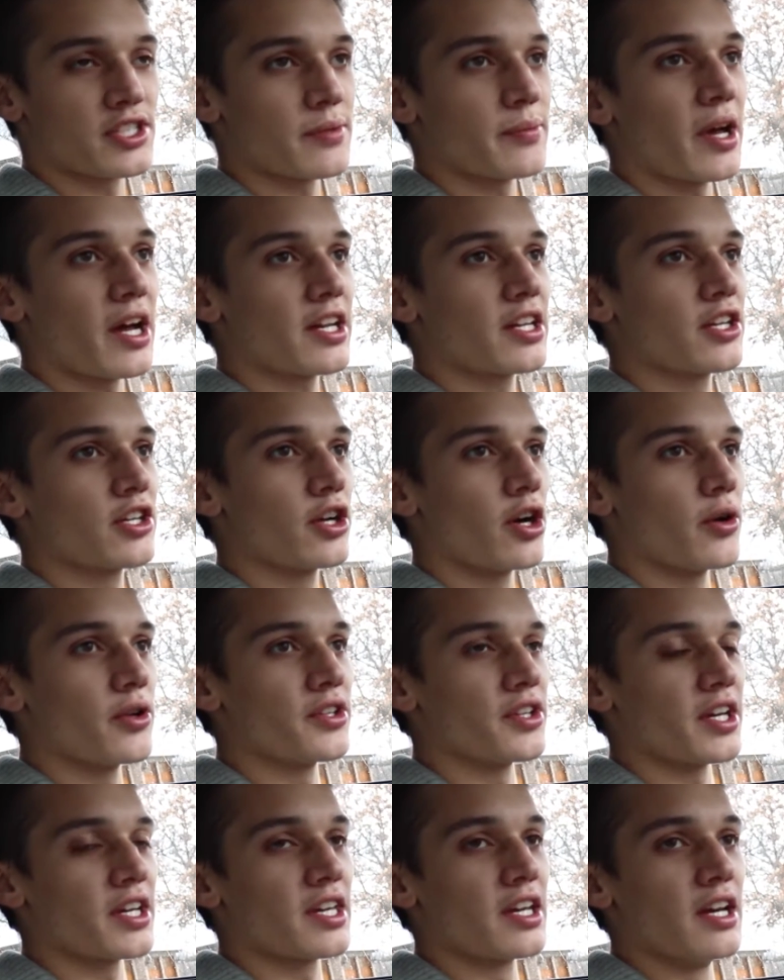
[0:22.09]
I'm not going to go
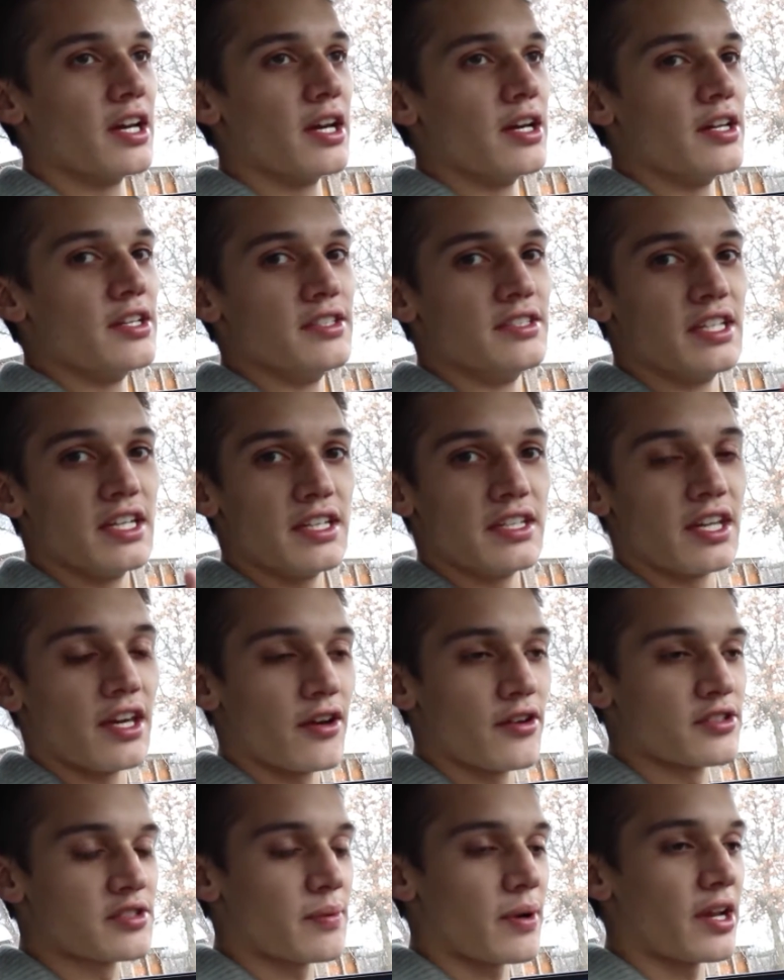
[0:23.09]
into
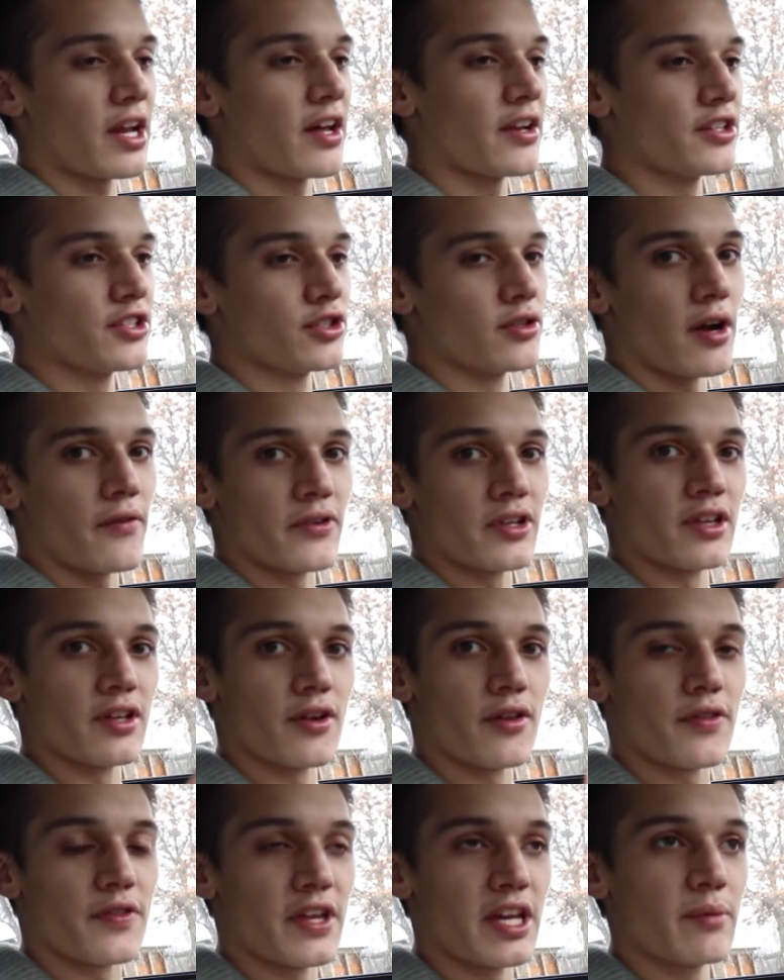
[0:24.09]
details about how to do every
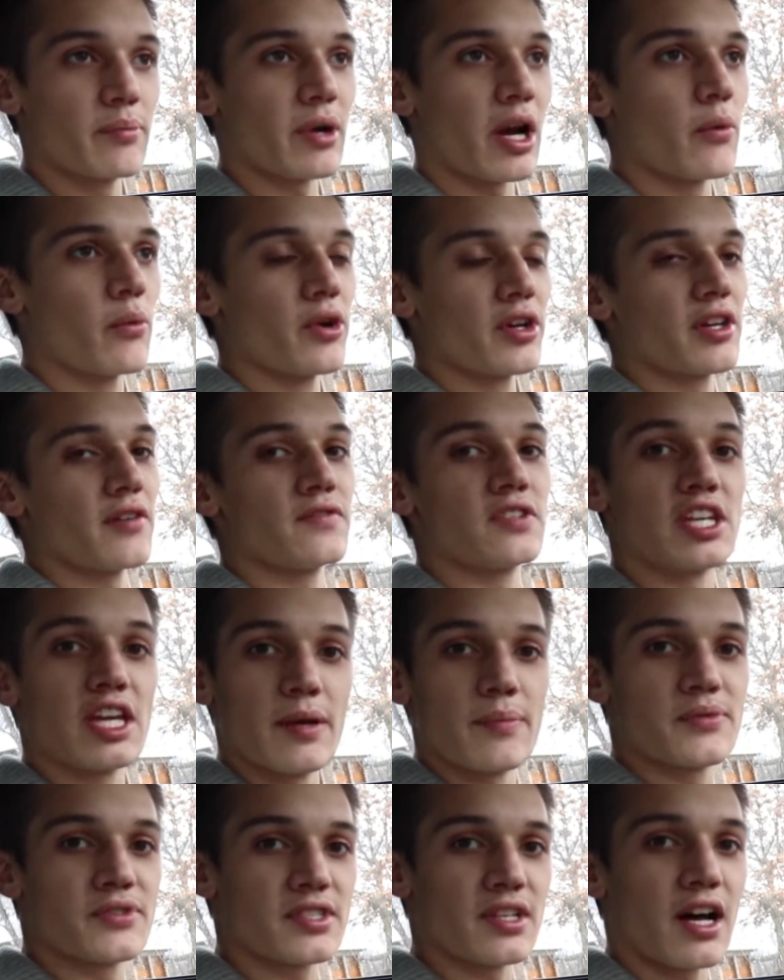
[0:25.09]
little thing, but I will give
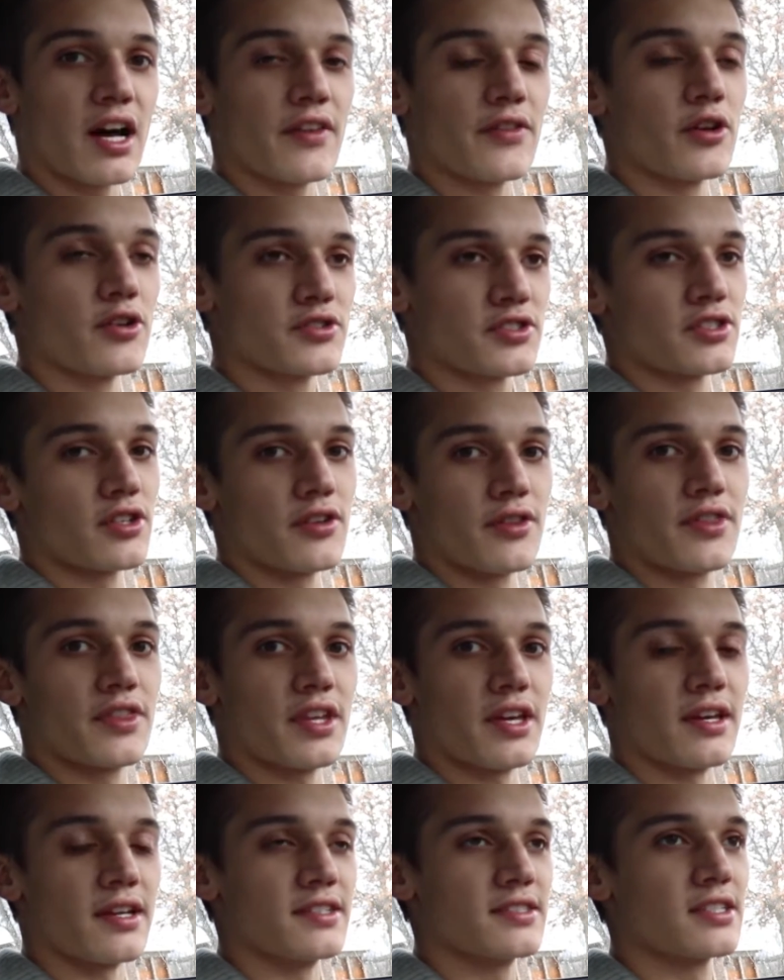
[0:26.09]
tips on those certain
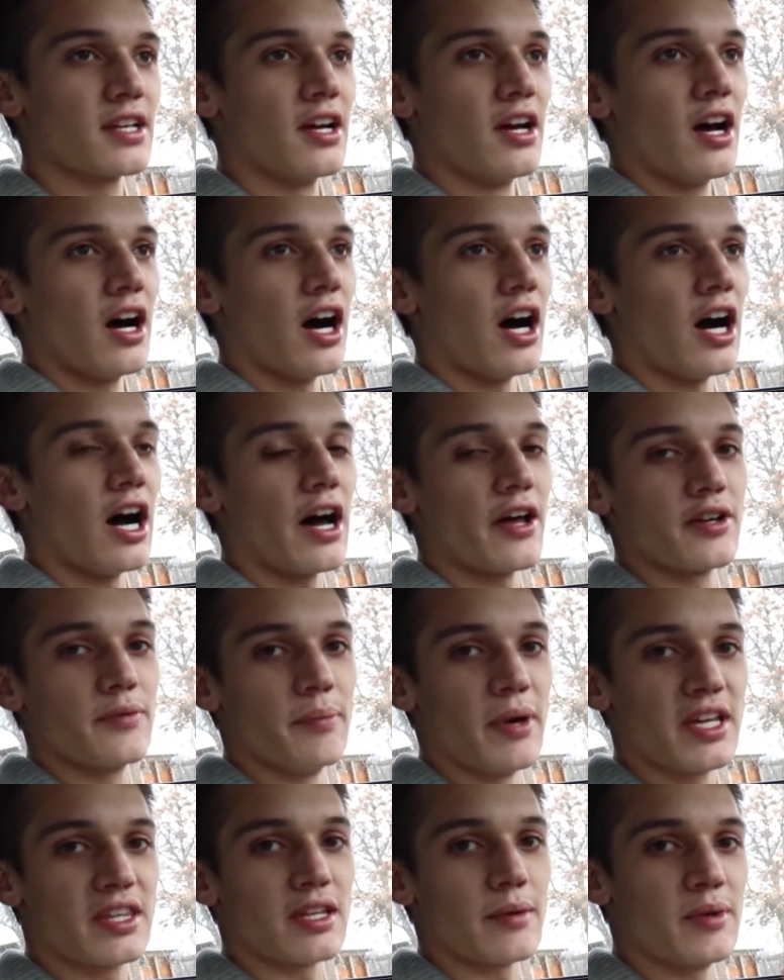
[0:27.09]
things, how to
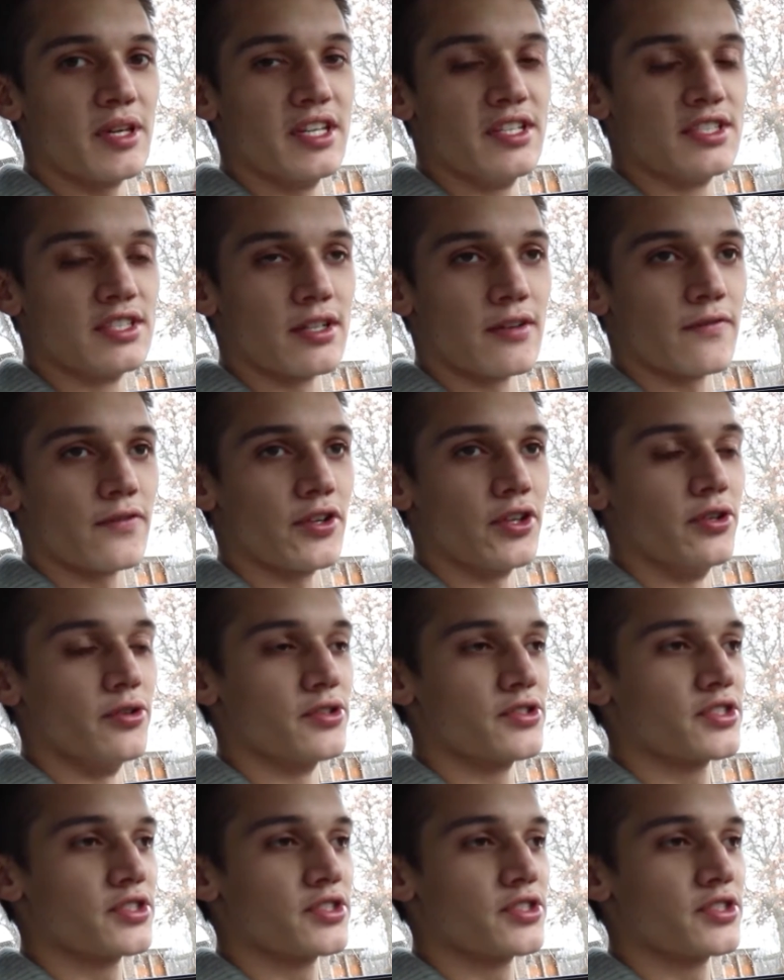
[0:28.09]
make them easier for you.